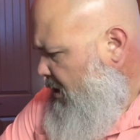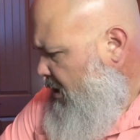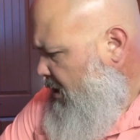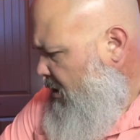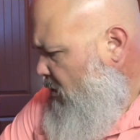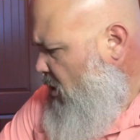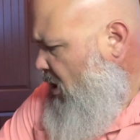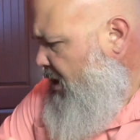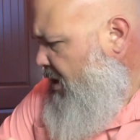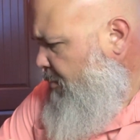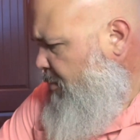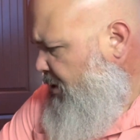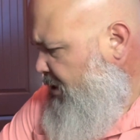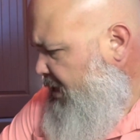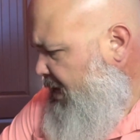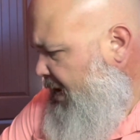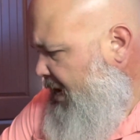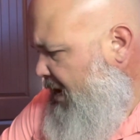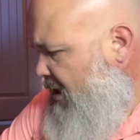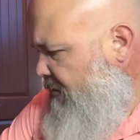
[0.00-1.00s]
I wanted to put
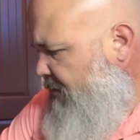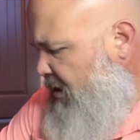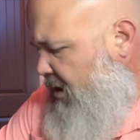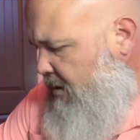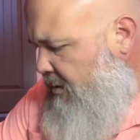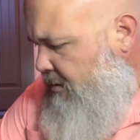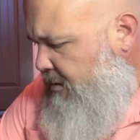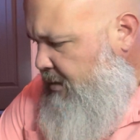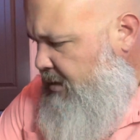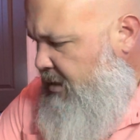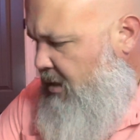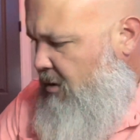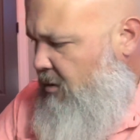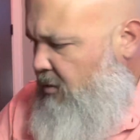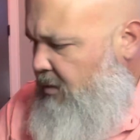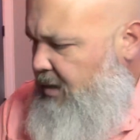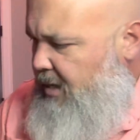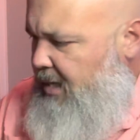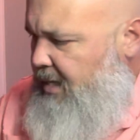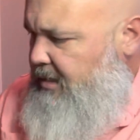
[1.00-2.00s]
that out there.
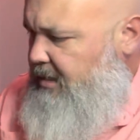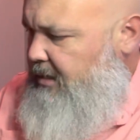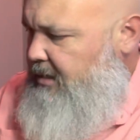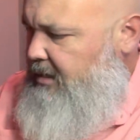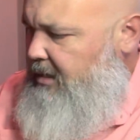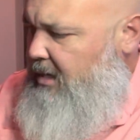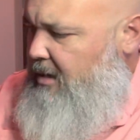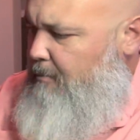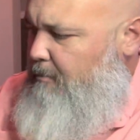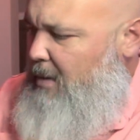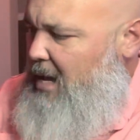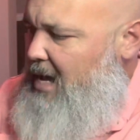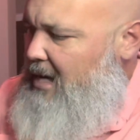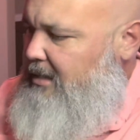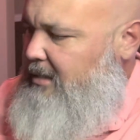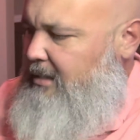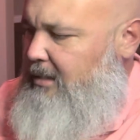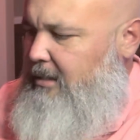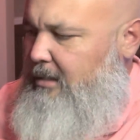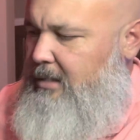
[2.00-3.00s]
So yes, it's an
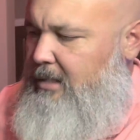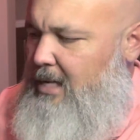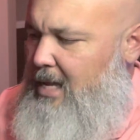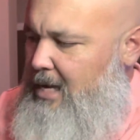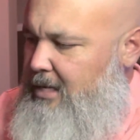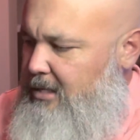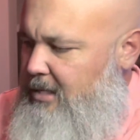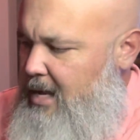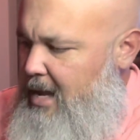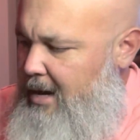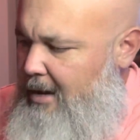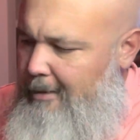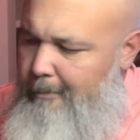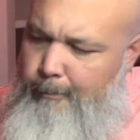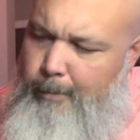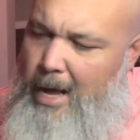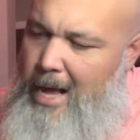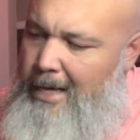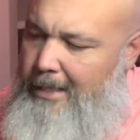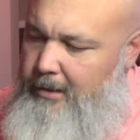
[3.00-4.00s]
unboxing / not
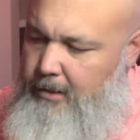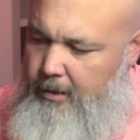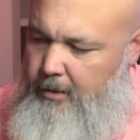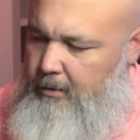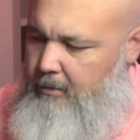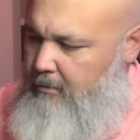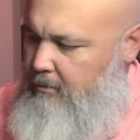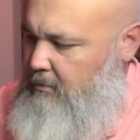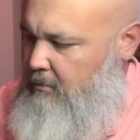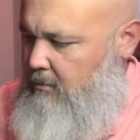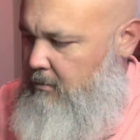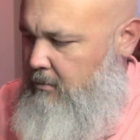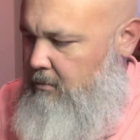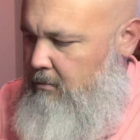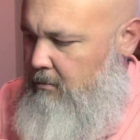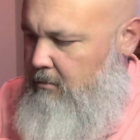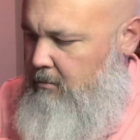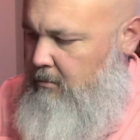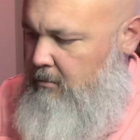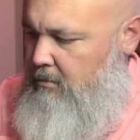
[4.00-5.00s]
unboxing.
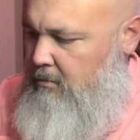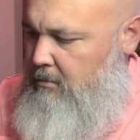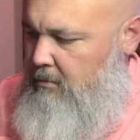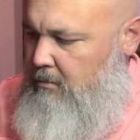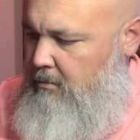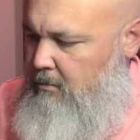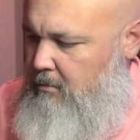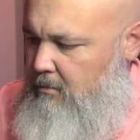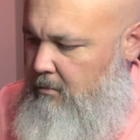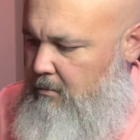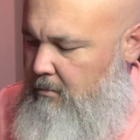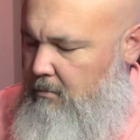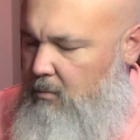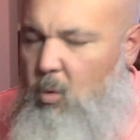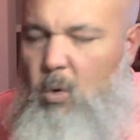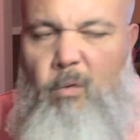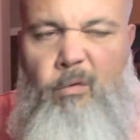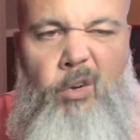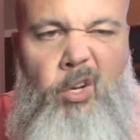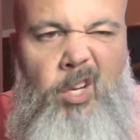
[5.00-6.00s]

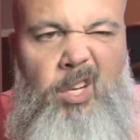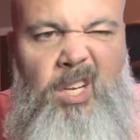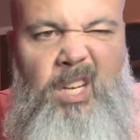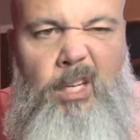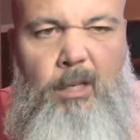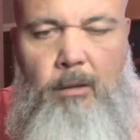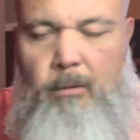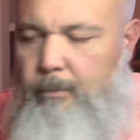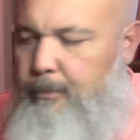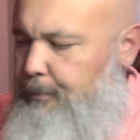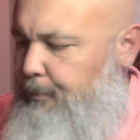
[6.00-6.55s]
More of a good deal.